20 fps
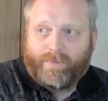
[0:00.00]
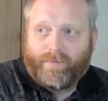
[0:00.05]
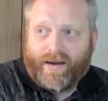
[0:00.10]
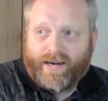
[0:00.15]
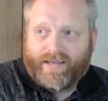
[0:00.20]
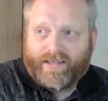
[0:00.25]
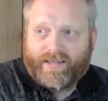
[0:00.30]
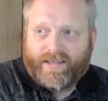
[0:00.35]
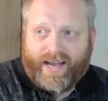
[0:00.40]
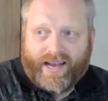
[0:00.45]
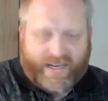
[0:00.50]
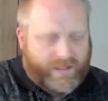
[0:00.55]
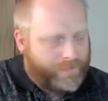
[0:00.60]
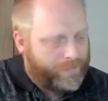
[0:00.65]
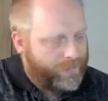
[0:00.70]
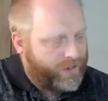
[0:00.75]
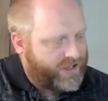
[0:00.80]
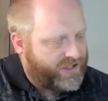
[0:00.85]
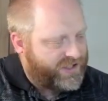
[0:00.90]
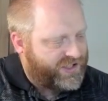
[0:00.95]
minus x
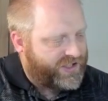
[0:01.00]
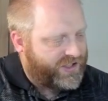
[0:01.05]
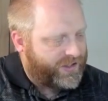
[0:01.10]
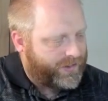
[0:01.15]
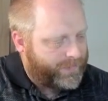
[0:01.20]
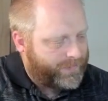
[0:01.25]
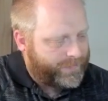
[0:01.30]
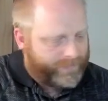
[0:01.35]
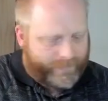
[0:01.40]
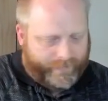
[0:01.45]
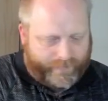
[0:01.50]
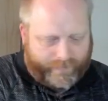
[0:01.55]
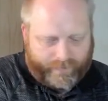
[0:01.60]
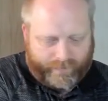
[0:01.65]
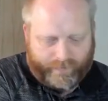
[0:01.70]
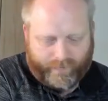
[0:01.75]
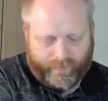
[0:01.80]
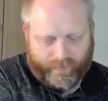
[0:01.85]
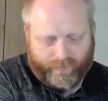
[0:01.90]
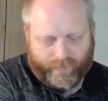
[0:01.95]
plus 2.
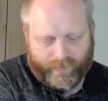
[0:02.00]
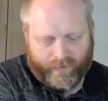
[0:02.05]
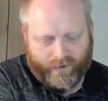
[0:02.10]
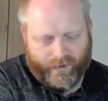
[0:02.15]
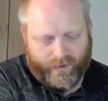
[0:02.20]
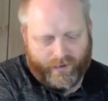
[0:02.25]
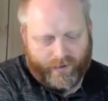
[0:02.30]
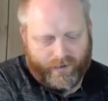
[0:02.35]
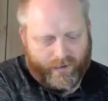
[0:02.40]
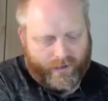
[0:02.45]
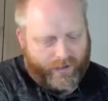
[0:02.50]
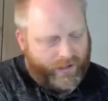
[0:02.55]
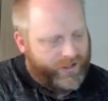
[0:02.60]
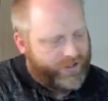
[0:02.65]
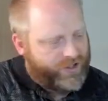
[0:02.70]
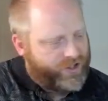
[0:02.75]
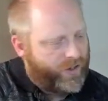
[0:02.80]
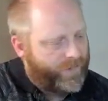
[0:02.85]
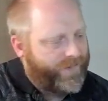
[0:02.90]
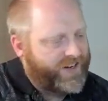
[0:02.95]

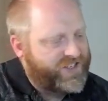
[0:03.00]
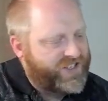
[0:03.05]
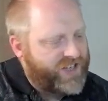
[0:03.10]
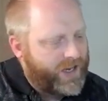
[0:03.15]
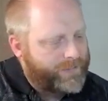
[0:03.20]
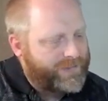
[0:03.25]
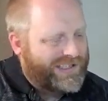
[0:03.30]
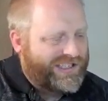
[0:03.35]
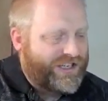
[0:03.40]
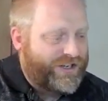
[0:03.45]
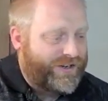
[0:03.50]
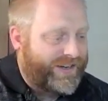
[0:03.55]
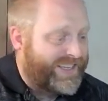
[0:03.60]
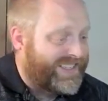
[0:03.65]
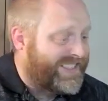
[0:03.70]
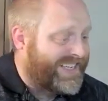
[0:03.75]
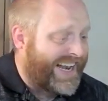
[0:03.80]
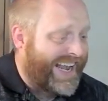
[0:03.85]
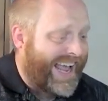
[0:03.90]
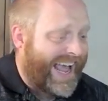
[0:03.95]
So if I substitute
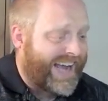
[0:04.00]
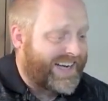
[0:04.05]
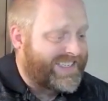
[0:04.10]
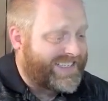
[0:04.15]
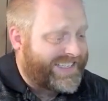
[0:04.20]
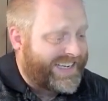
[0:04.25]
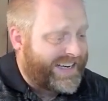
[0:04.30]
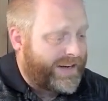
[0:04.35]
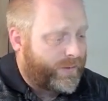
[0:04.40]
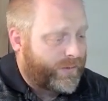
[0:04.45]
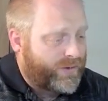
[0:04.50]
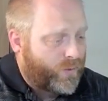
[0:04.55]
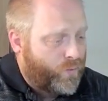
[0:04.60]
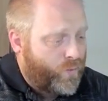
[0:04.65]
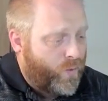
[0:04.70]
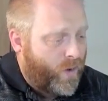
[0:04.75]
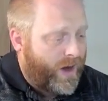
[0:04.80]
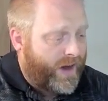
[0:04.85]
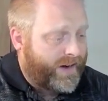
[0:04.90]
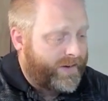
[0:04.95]
in, say, x is equal to
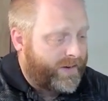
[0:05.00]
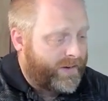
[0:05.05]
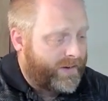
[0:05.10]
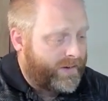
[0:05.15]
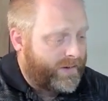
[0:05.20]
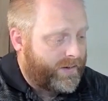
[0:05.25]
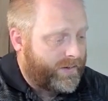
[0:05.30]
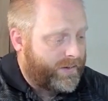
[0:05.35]
1,